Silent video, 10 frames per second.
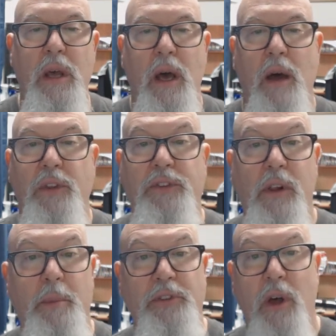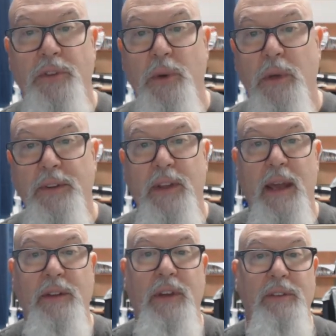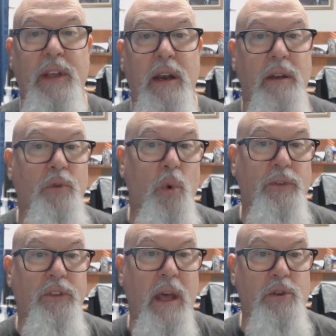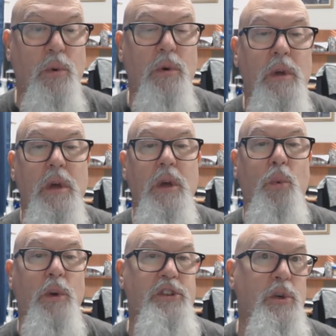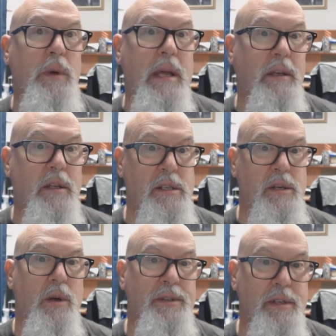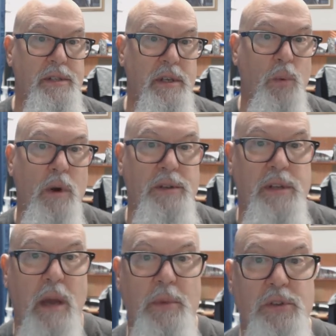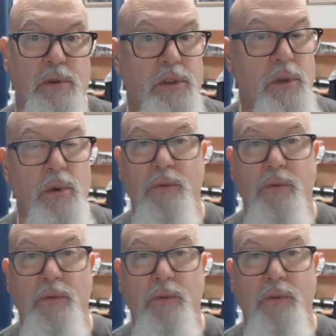The syllabus also contains a tentative course schedule, which you can consult to see where assignments are due.